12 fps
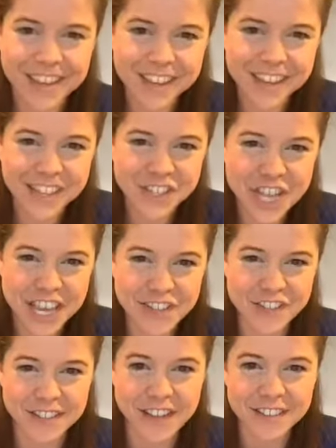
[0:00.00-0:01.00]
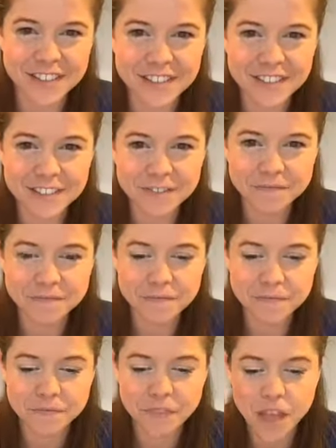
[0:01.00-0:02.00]
it changes us.
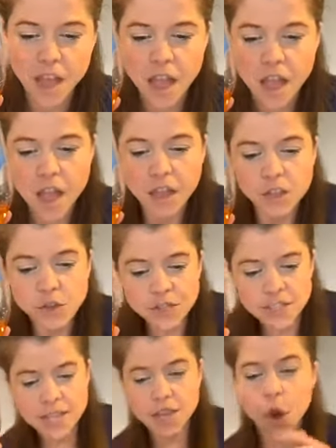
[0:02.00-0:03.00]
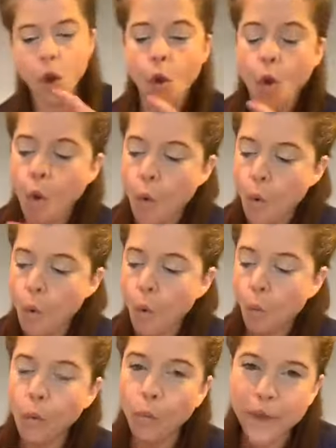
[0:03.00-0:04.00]
You see,
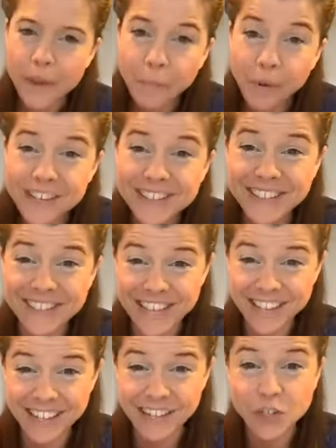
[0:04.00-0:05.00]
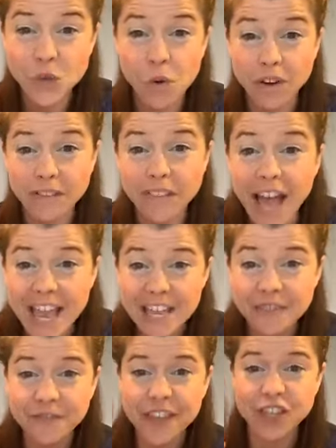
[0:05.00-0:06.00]
when we bring sin into our
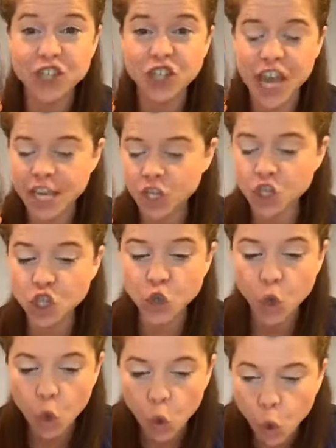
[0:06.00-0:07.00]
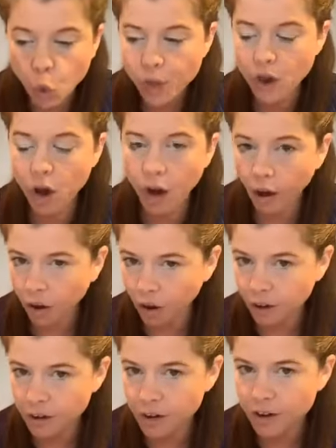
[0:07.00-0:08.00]
life, it changes who we
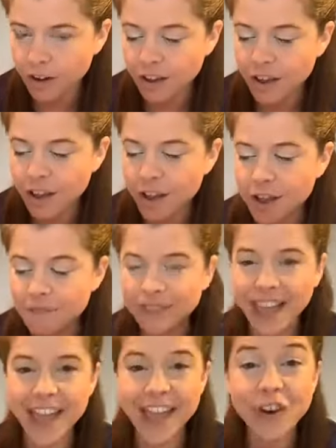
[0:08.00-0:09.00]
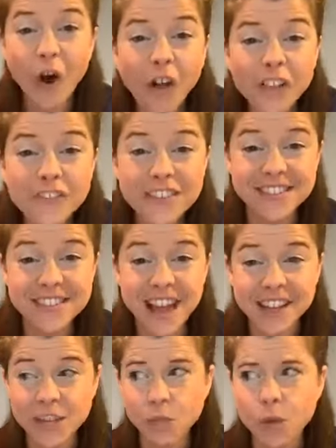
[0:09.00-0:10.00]
are. And all of a
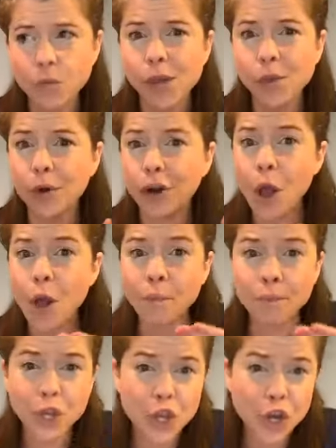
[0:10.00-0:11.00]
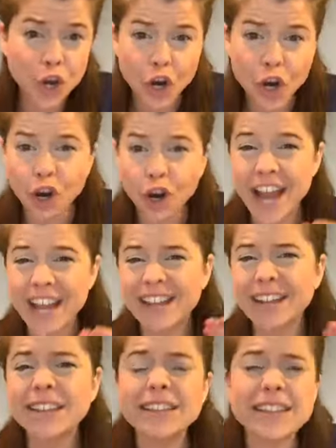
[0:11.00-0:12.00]
sudden, when we were pure
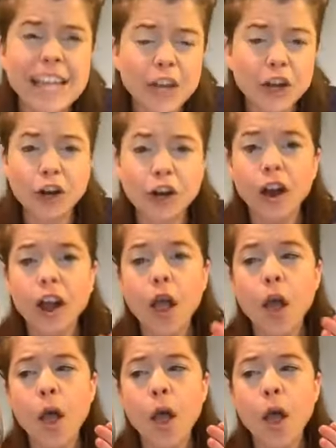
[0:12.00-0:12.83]
and clear,